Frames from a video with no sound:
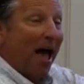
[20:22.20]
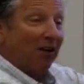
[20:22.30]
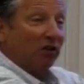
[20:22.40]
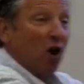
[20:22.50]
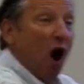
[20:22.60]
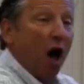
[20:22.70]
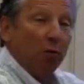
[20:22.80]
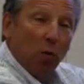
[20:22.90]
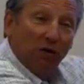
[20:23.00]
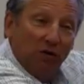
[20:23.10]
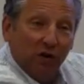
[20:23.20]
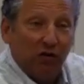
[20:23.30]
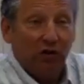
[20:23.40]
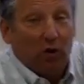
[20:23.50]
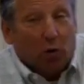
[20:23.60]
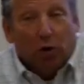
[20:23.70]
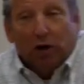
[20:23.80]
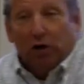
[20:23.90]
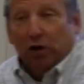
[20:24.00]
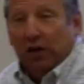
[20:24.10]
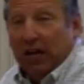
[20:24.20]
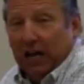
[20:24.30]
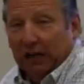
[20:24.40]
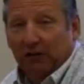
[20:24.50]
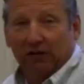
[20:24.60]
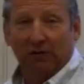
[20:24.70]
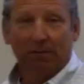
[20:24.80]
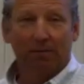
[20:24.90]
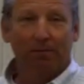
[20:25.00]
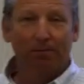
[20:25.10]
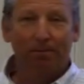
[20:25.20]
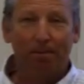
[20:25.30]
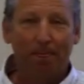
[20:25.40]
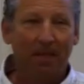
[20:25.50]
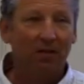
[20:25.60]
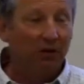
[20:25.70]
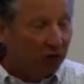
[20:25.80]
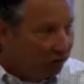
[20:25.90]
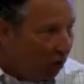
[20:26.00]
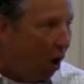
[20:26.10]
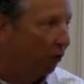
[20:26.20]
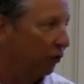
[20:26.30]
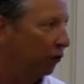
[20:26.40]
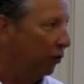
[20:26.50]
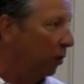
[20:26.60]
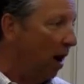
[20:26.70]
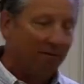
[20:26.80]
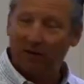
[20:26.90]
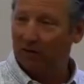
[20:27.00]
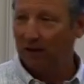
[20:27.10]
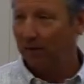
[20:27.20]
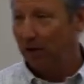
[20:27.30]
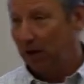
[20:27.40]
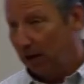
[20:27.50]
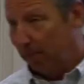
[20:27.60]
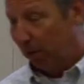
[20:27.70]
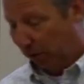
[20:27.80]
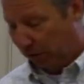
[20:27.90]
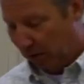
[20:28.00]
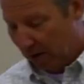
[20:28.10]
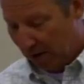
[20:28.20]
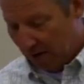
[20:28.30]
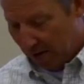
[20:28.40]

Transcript: pass on was this story to your kids. This is also true, obviously, of the Hebrews.